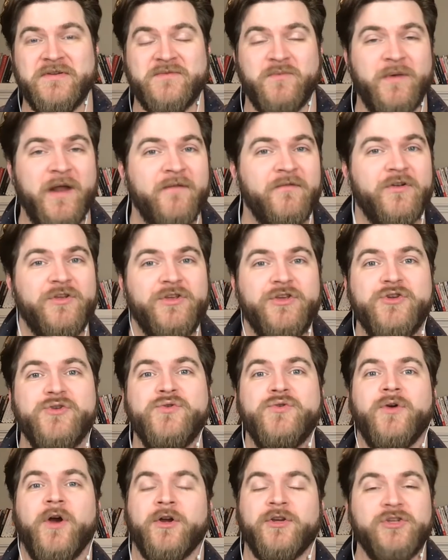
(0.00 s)
whenever
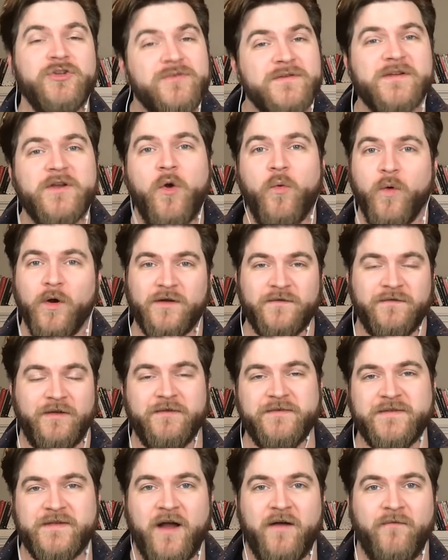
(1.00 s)
you are using a
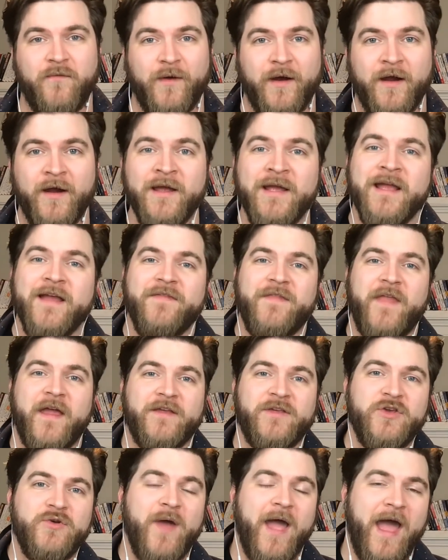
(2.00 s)
workflow software that
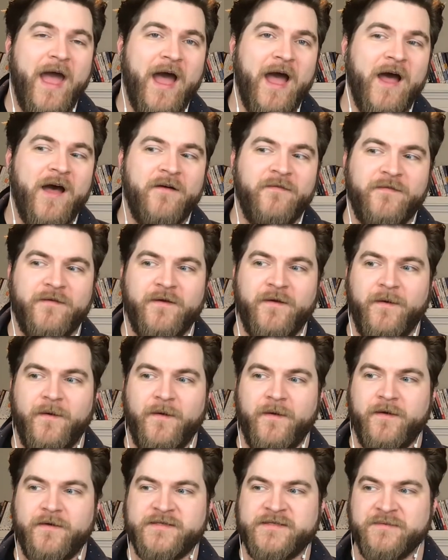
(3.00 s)
you have
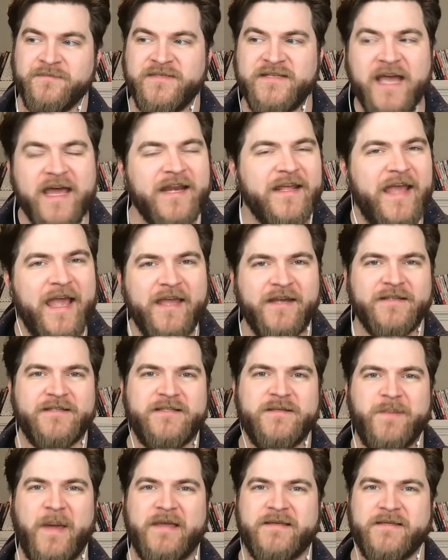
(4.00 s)
some dedicated
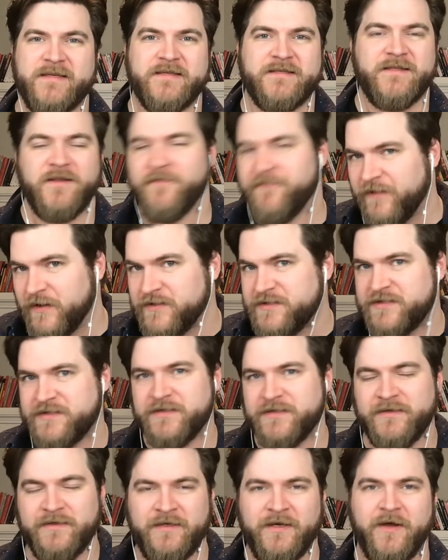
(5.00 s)
spaces. The
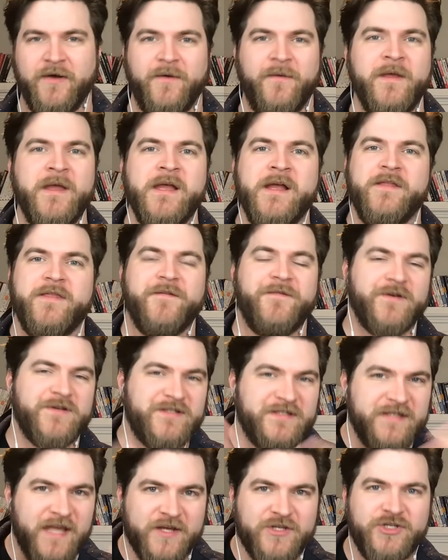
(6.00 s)
first
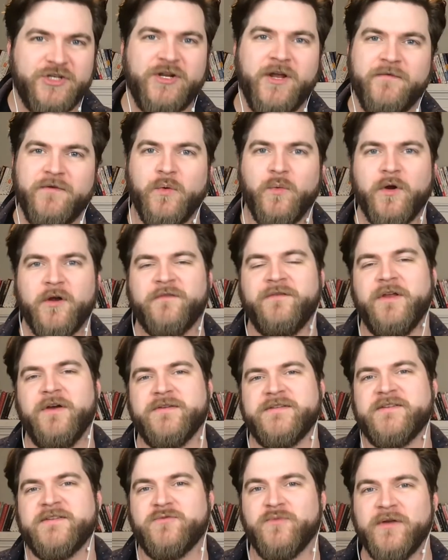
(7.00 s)
section of your
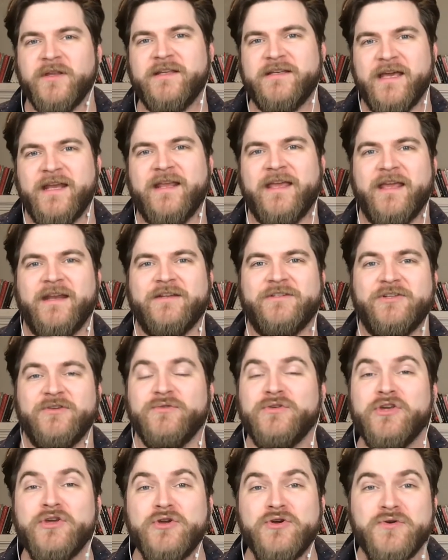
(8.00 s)
workflows is really dedicated to
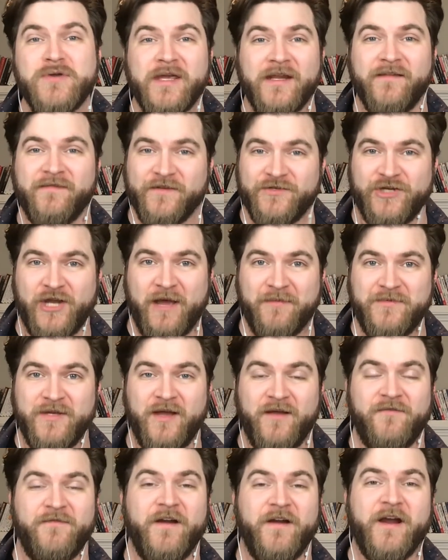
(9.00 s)
you getting the job
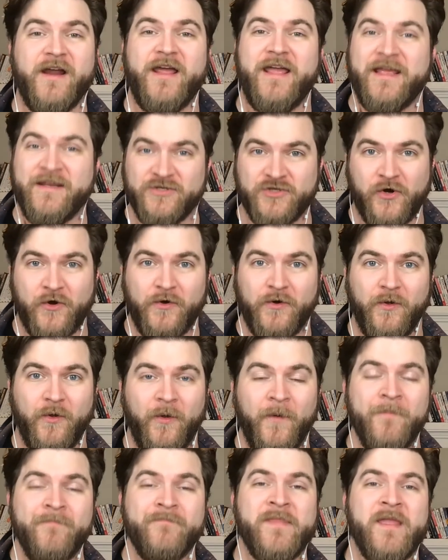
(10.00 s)
done, very
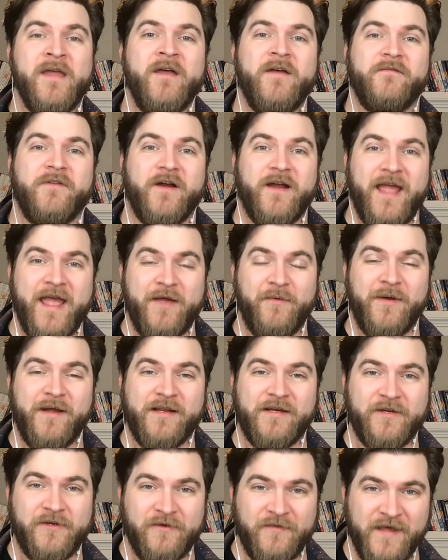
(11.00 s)
internal, very, hey, we
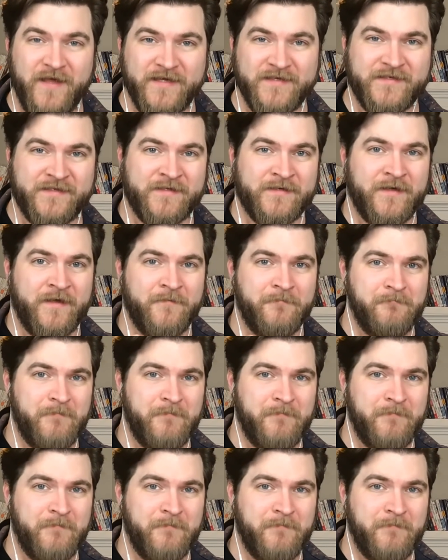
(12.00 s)
need to do this.